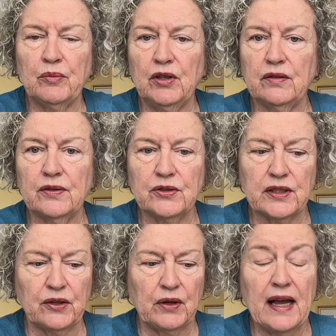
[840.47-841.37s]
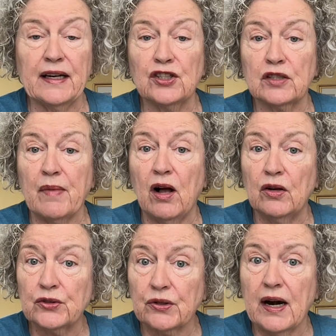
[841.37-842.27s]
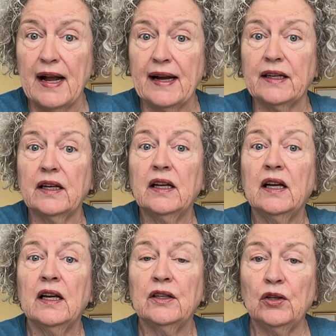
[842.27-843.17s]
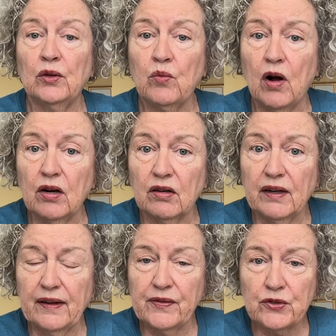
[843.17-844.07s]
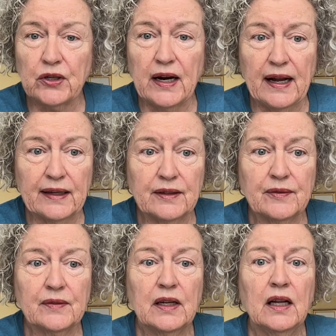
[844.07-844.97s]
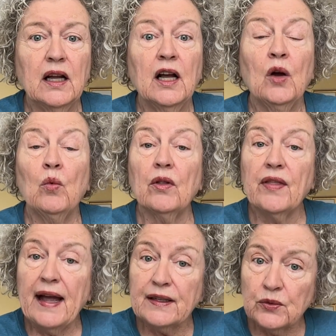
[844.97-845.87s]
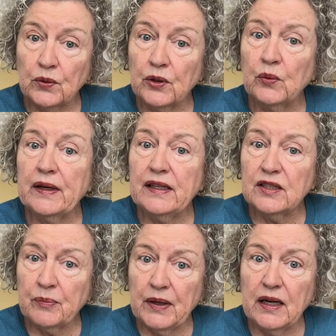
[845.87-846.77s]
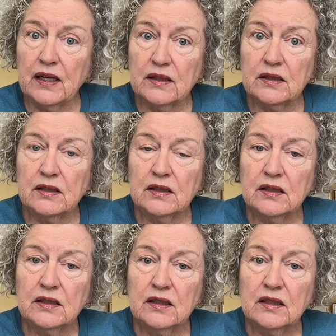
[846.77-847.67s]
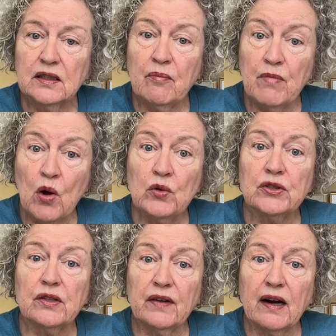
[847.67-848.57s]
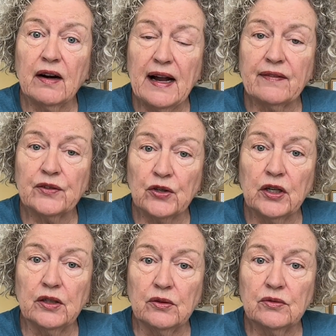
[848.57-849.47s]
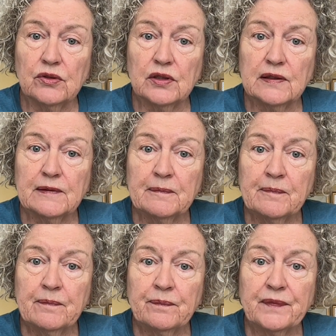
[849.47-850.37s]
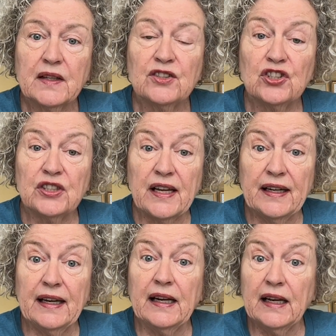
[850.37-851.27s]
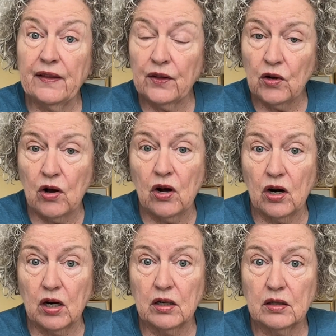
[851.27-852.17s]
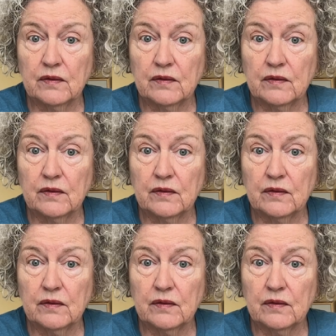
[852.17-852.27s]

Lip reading: a beautiful scenery. It had a small track. You could walk around the track. Well, that's where we spent most of our afternoons, sitting in the car